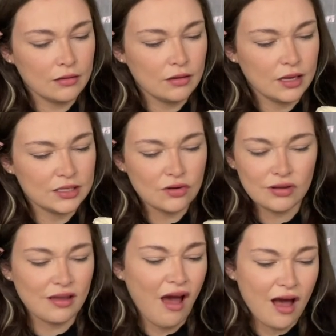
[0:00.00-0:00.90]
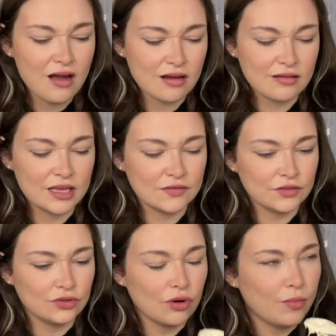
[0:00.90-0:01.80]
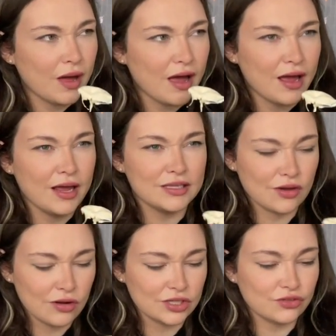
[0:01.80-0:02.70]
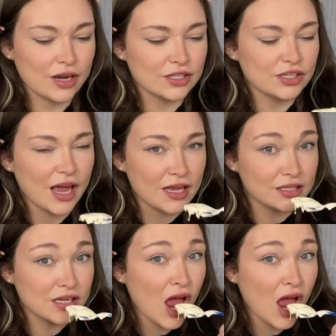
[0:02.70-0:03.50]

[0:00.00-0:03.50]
it's not yuck, that's for sure, but it's got a strange taste.